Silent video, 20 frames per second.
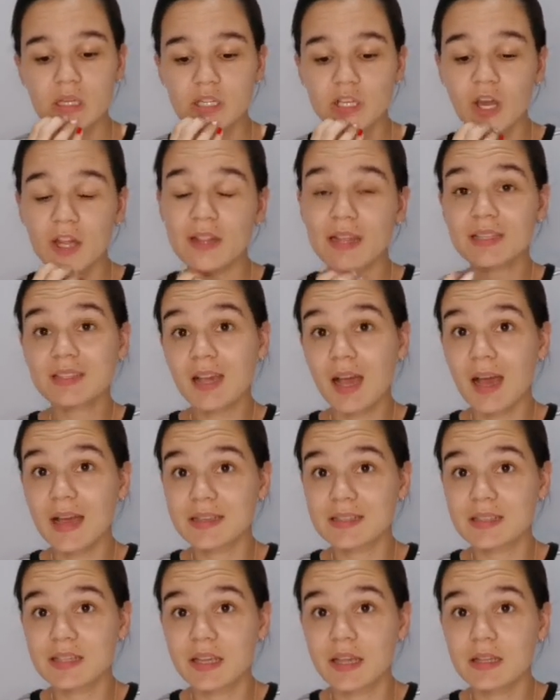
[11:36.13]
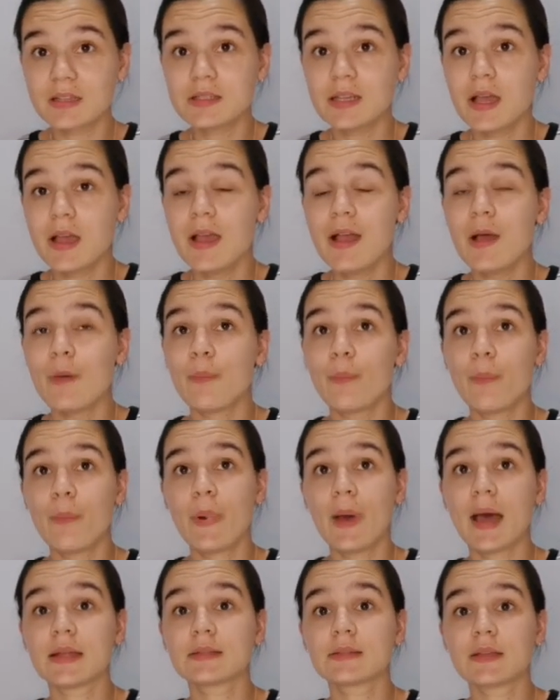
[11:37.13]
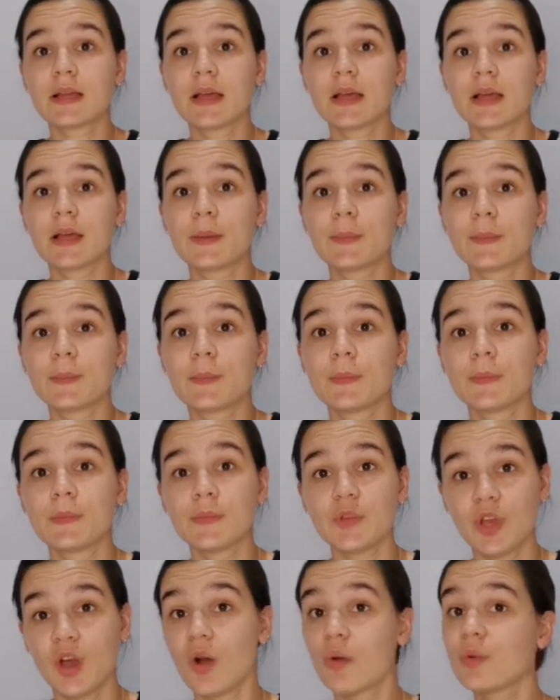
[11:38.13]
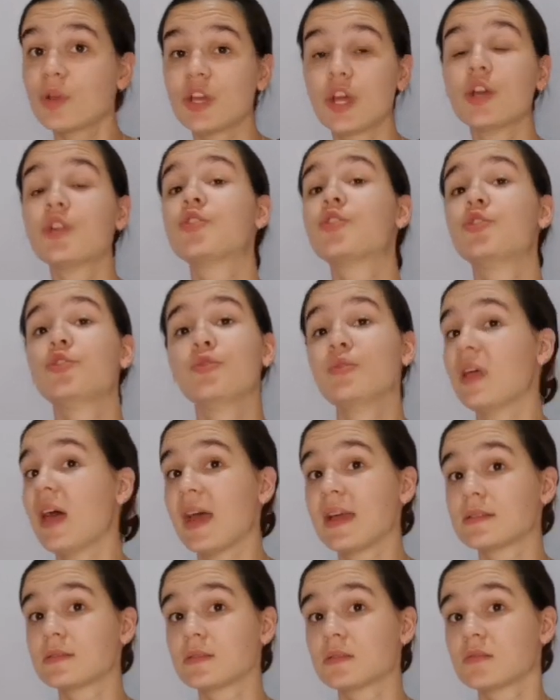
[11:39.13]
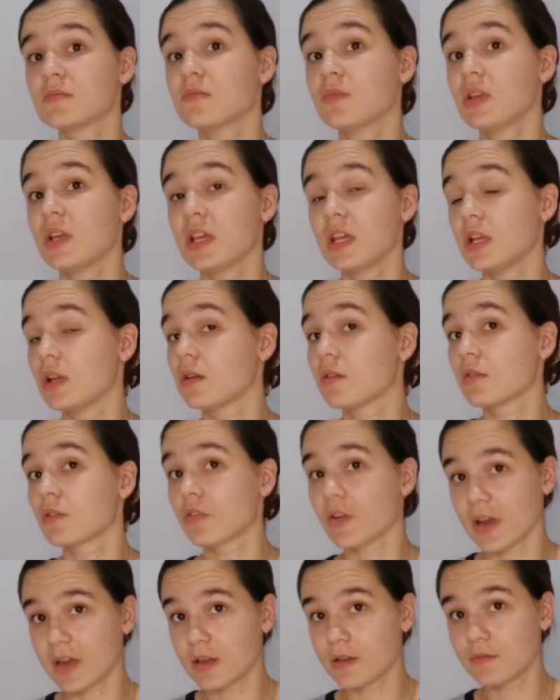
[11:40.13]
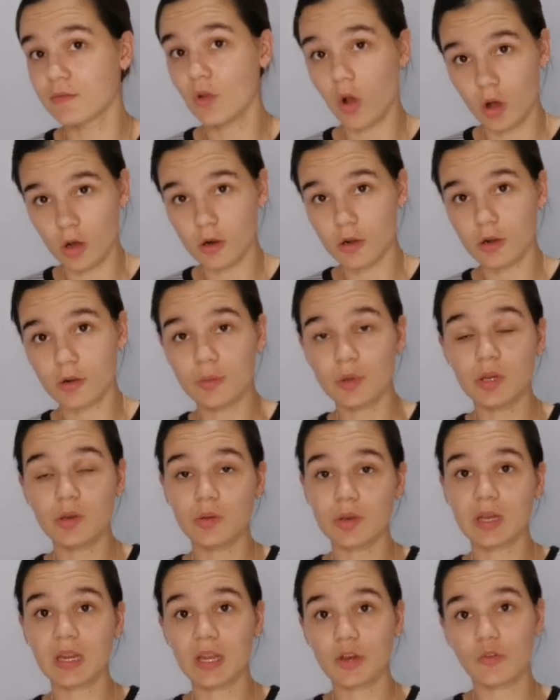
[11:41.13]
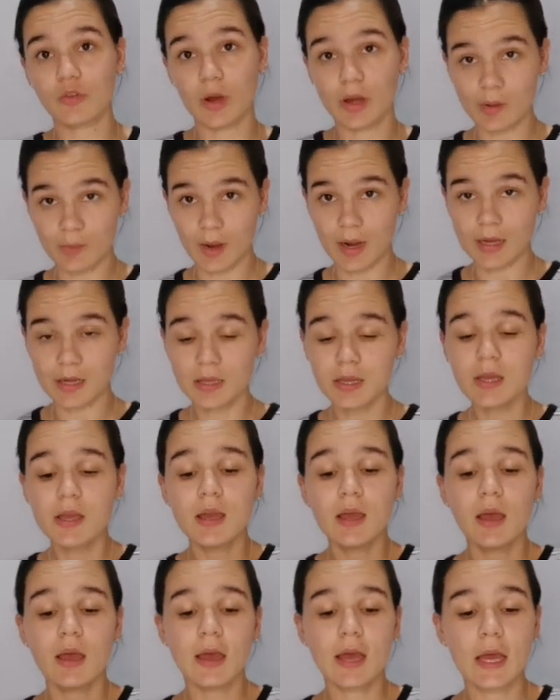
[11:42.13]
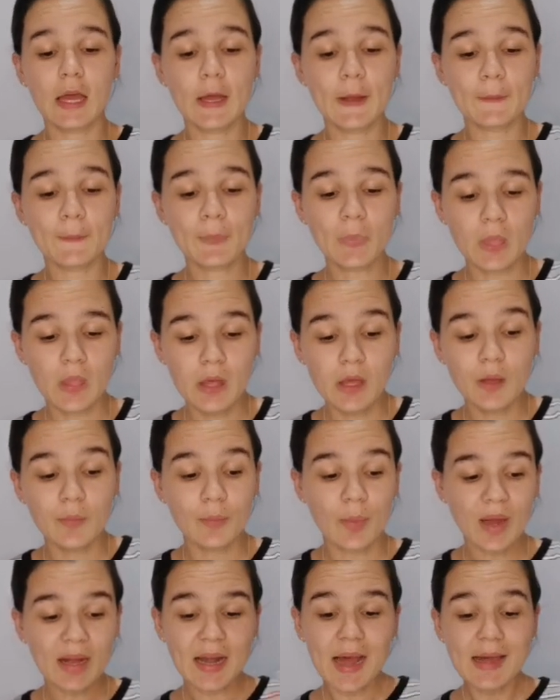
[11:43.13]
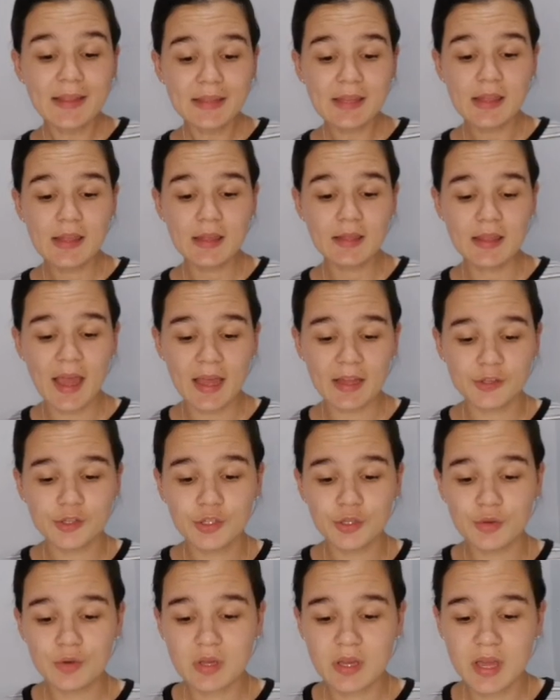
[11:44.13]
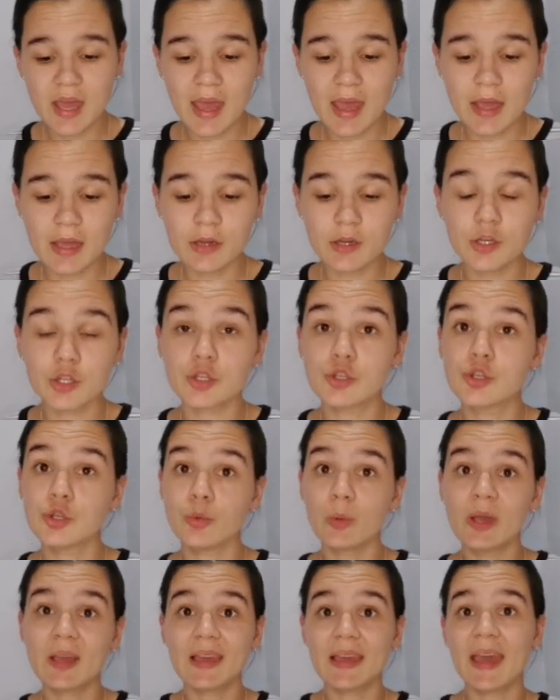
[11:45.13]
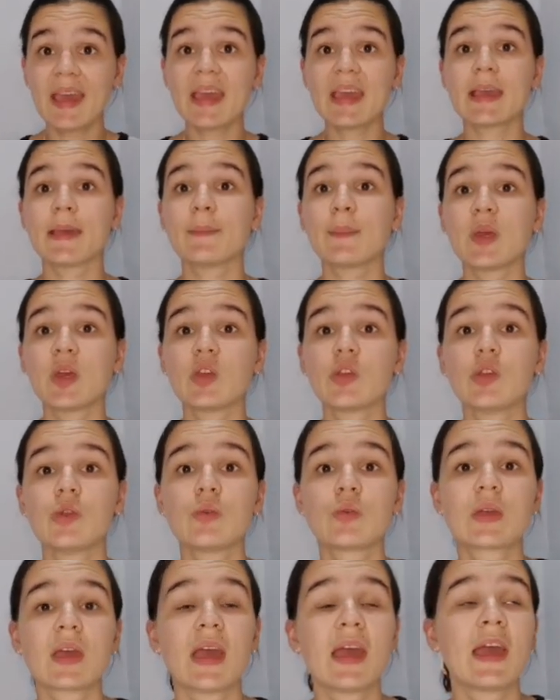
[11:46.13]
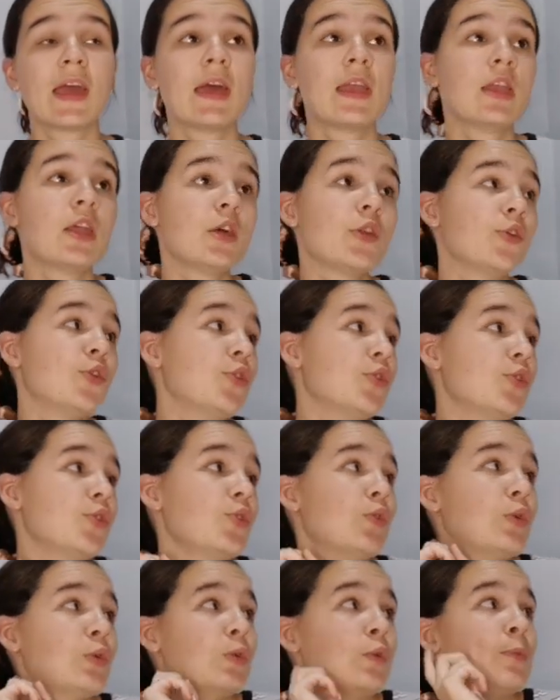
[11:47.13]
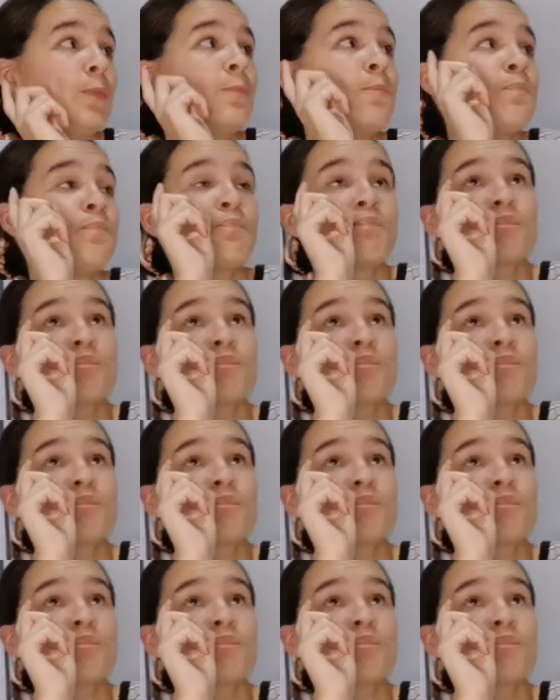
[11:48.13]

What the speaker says: yeah, that's how I see it. But we don't do that in grade R. We do it in grade 1. But other than that, you can do a game. You can do